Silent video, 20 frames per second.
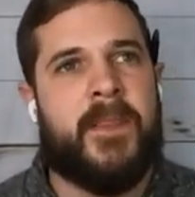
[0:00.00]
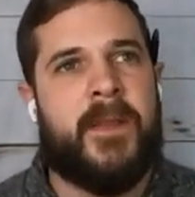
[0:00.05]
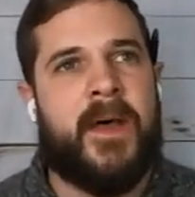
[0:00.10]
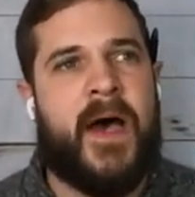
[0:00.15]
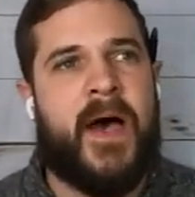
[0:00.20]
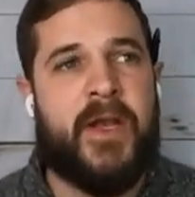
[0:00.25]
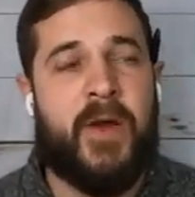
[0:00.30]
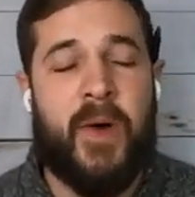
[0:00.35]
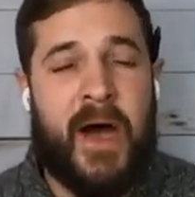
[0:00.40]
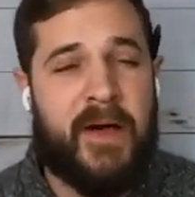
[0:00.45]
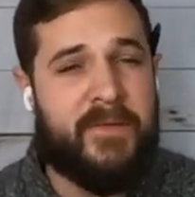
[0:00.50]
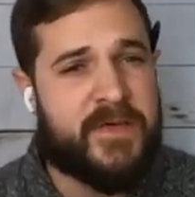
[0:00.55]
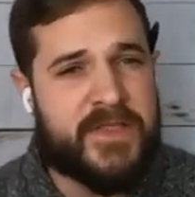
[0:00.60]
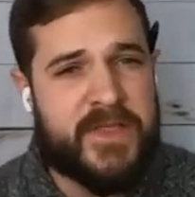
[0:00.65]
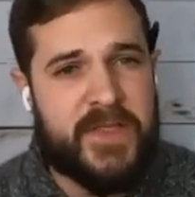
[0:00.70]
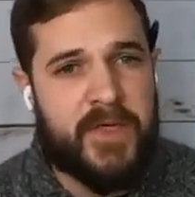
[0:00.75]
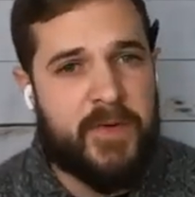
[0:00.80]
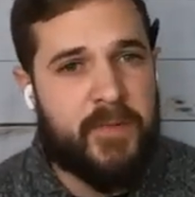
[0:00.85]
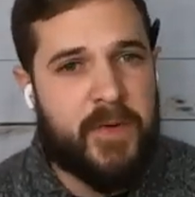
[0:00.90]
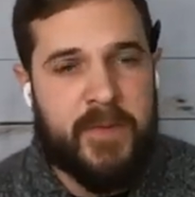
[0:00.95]
I know
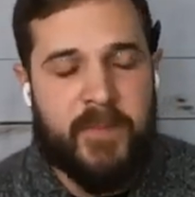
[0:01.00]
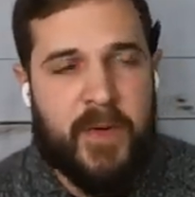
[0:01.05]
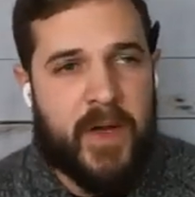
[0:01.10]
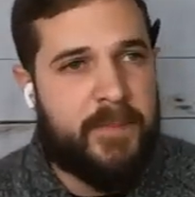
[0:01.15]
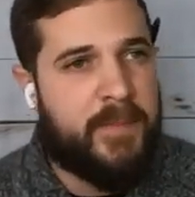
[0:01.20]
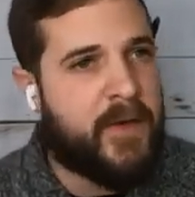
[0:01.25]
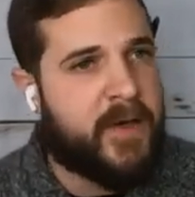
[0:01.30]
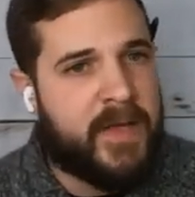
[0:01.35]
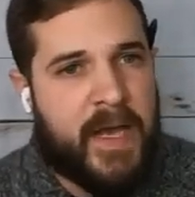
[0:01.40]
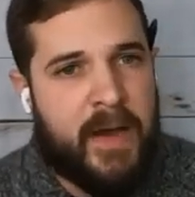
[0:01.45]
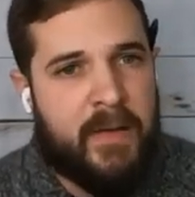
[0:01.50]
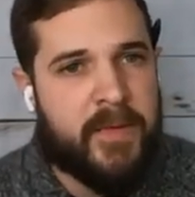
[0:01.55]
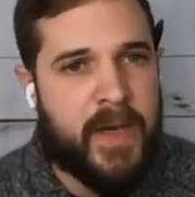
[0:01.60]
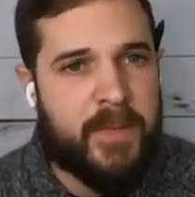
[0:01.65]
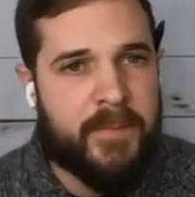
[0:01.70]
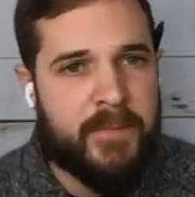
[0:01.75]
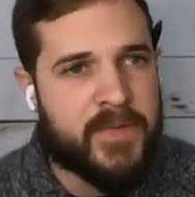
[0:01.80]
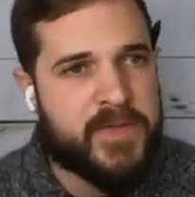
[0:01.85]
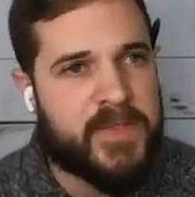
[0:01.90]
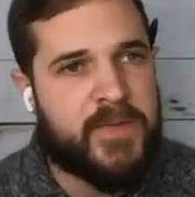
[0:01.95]
obviously you wouldn't want to put account
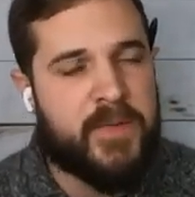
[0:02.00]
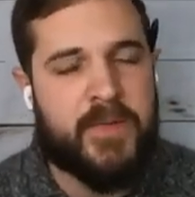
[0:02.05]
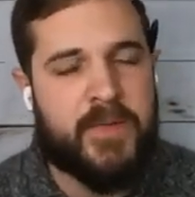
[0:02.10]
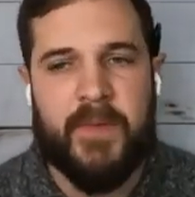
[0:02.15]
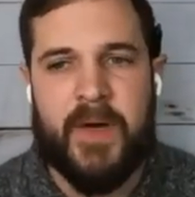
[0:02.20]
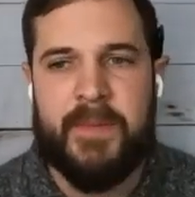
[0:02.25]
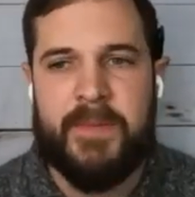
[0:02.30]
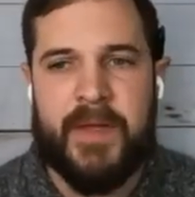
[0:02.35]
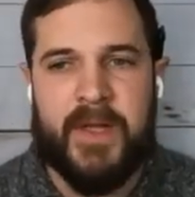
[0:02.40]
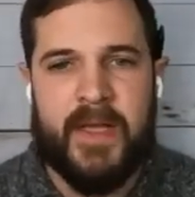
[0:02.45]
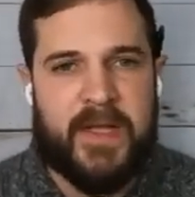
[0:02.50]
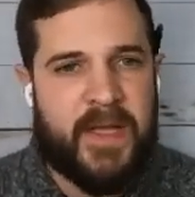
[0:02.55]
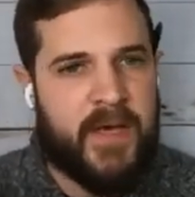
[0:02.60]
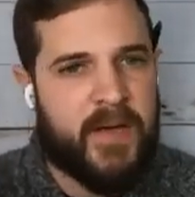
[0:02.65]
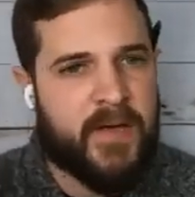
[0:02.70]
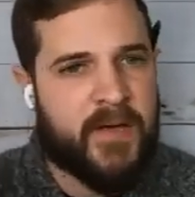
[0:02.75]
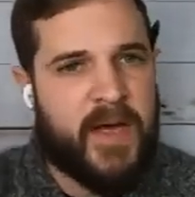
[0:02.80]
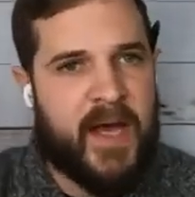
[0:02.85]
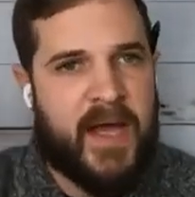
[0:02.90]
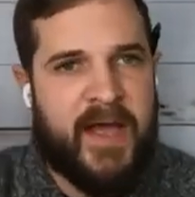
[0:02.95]
numbers. You wouldn't want to be like,
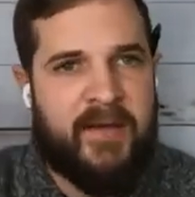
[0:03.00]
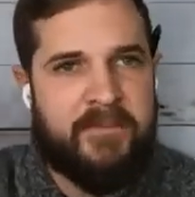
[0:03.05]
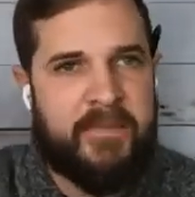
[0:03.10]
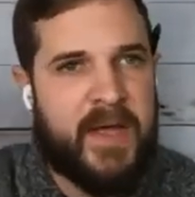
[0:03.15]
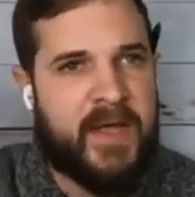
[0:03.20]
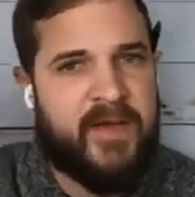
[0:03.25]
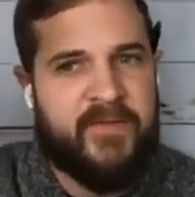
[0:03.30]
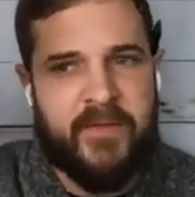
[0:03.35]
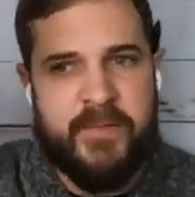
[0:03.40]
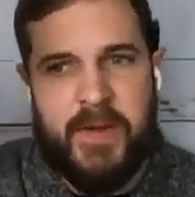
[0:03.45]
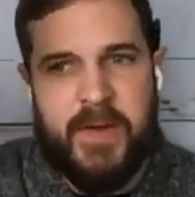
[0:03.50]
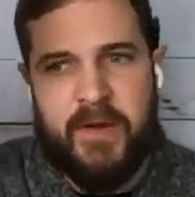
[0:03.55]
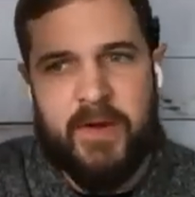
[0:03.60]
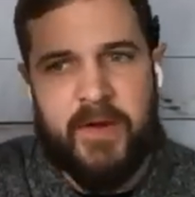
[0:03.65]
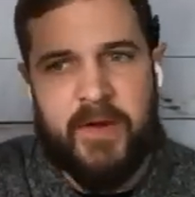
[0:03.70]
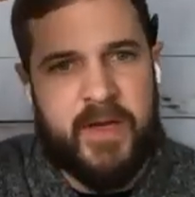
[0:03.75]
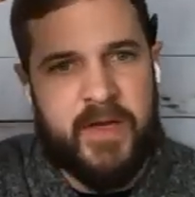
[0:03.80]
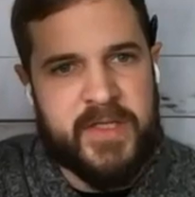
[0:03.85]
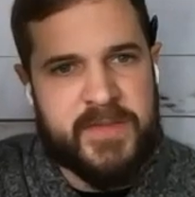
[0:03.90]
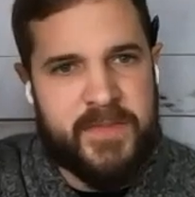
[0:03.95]
here, I have Bank of
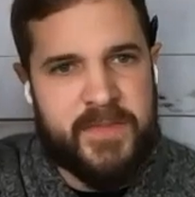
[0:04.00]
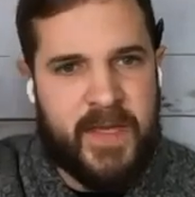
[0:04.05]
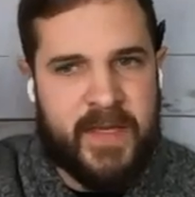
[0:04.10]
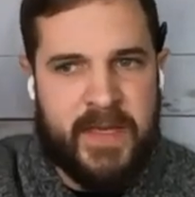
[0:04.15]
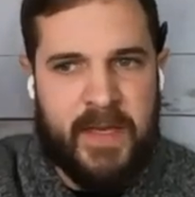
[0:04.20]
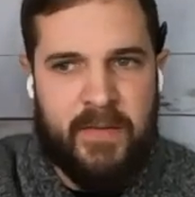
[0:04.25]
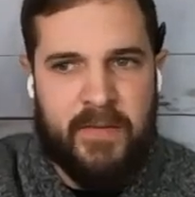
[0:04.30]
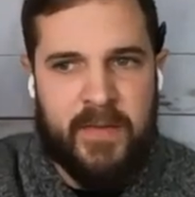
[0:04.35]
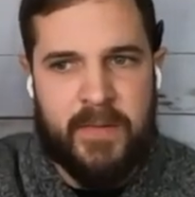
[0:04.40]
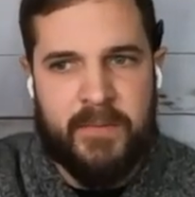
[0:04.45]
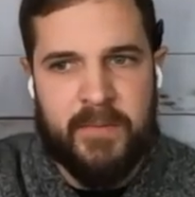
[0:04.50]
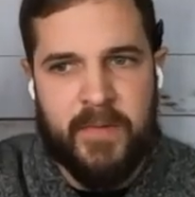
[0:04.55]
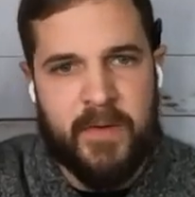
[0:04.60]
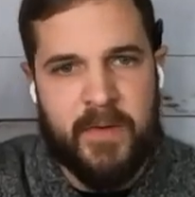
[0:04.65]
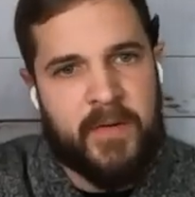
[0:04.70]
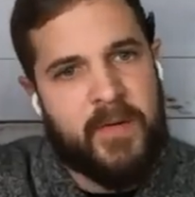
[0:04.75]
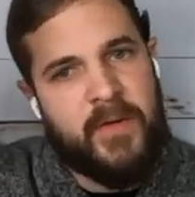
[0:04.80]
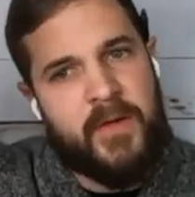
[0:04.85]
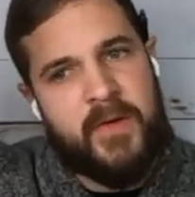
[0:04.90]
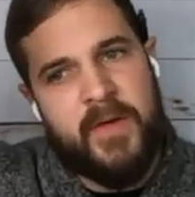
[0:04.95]
America, here's my account
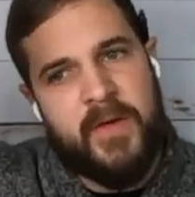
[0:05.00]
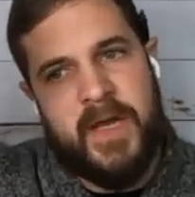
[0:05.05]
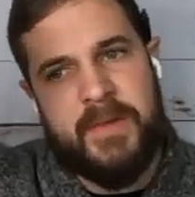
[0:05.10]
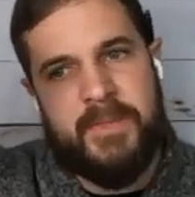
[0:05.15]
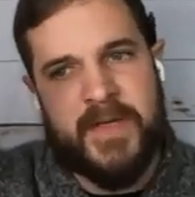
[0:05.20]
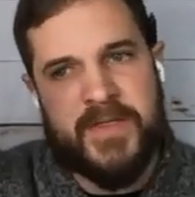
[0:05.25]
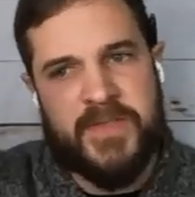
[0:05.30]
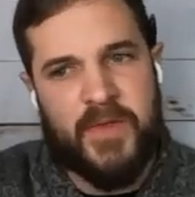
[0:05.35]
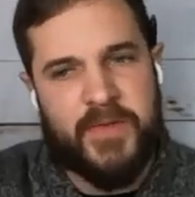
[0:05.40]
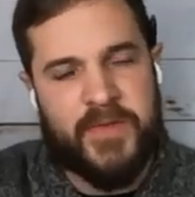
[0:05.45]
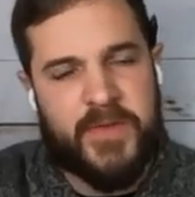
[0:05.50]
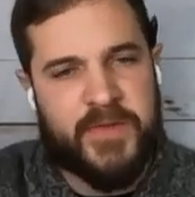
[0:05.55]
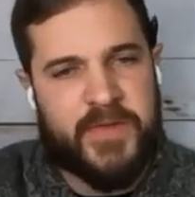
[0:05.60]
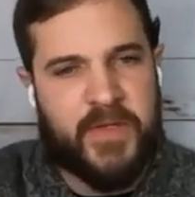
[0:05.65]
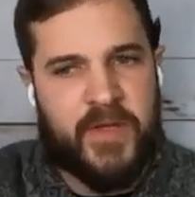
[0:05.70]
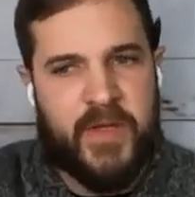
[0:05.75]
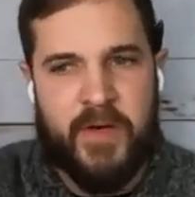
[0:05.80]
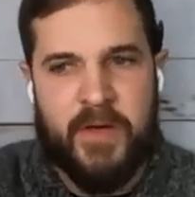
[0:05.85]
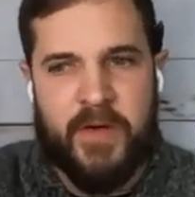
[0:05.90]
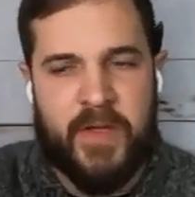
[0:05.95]
number and my social
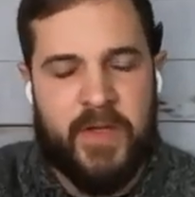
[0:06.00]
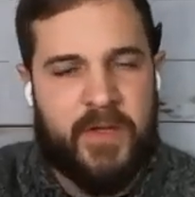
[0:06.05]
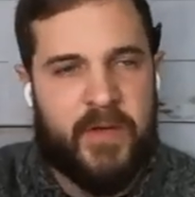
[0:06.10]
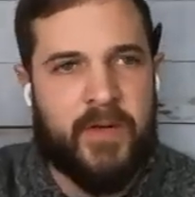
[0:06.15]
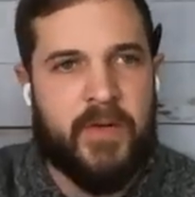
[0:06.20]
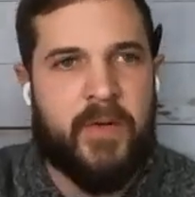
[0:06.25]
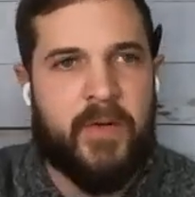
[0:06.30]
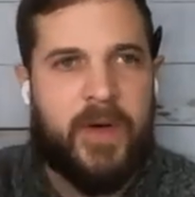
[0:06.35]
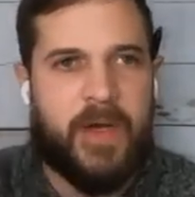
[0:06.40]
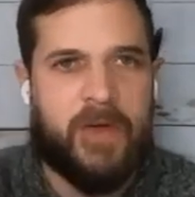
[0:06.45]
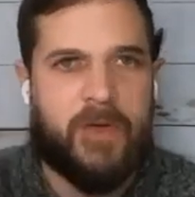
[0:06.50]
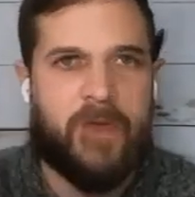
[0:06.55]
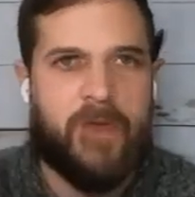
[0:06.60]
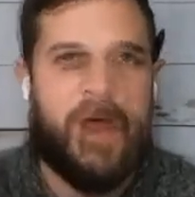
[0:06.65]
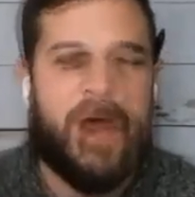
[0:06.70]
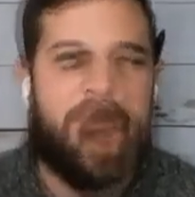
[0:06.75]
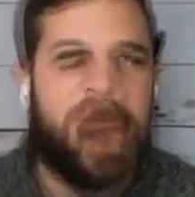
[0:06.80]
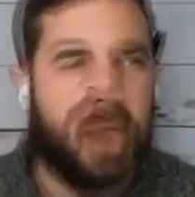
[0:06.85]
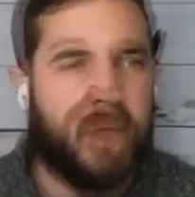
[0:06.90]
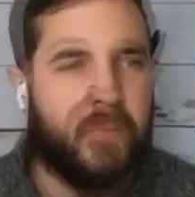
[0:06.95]
security. You don't want to do
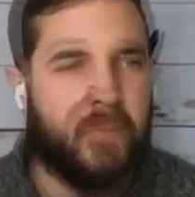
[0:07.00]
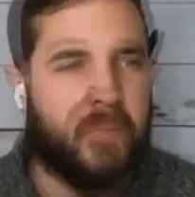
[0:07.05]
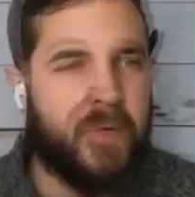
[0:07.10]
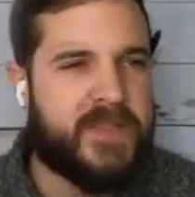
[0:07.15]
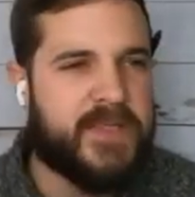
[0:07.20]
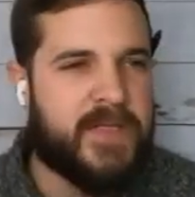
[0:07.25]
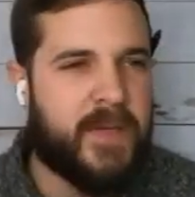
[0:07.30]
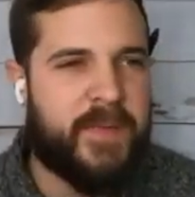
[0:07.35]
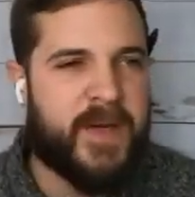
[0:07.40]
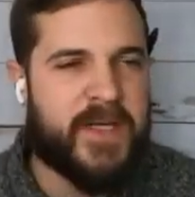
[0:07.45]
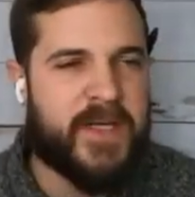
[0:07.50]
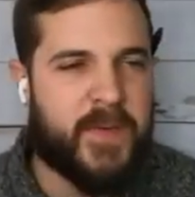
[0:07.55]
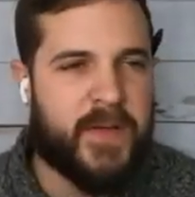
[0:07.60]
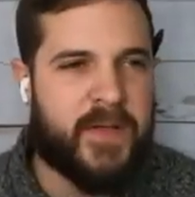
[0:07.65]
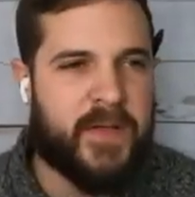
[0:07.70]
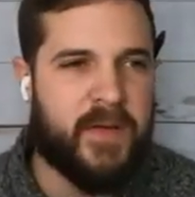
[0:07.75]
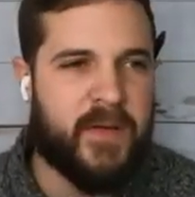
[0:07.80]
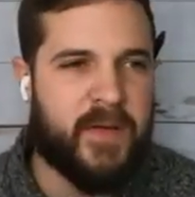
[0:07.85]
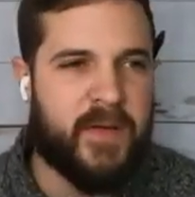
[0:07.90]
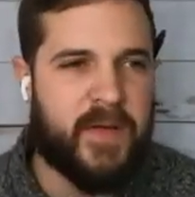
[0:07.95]
that. But what's the best
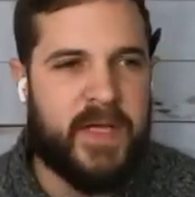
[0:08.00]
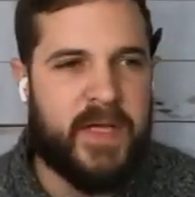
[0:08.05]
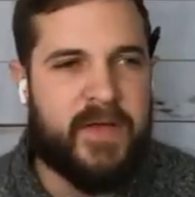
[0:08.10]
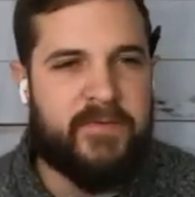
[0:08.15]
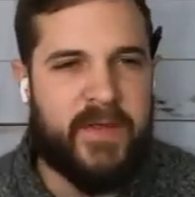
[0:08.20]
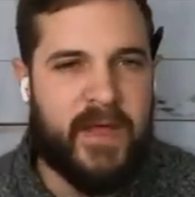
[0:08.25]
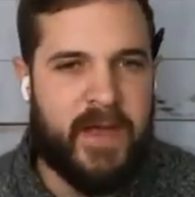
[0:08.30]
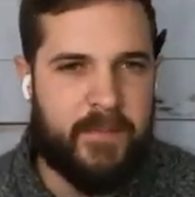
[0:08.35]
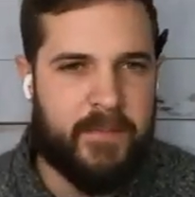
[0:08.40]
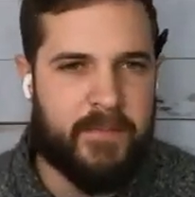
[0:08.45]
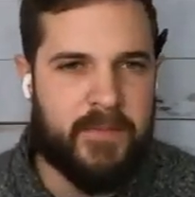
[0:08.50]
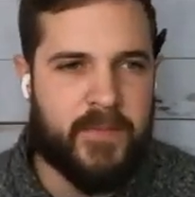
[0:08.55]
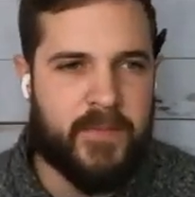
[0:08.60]
way to leave that